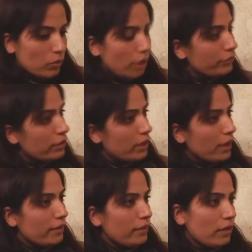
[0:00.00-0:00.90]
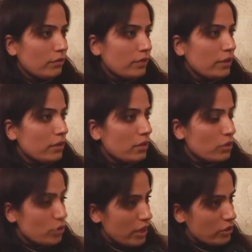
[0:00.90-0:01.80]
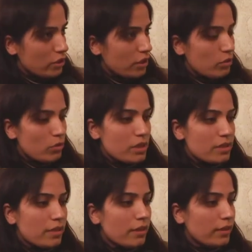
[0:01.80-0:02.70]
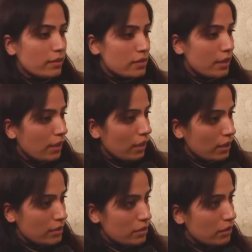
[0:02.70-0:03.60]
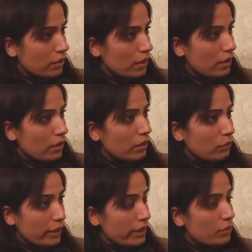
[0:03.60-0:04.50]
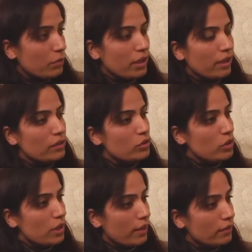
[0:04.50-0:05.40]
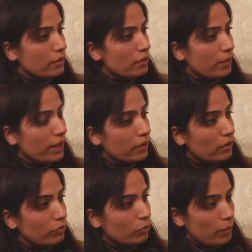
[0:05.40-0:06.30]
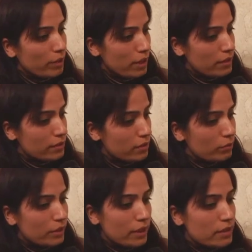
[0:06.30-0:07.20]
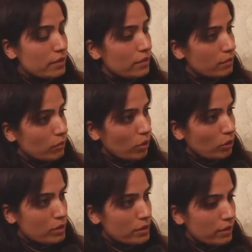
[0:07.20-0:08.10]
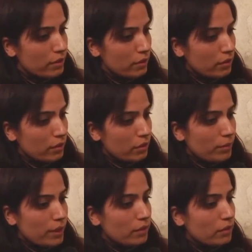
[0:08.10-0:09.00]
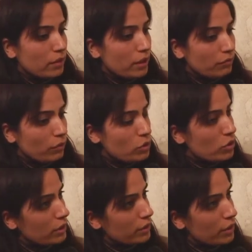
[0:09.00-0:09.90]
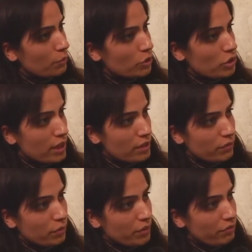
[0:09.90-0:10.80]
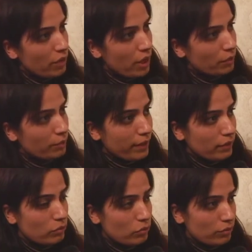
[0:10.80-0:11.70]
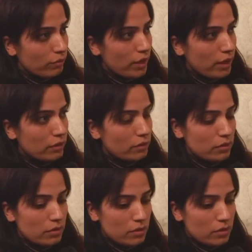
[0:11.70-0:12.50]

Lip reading: after 9/11 tragedy, U.S. and its allies, they invaded my country under the banner of women's rights, human rights, and democracy. But unfortunately, they pushed us from the frying pan to the fire,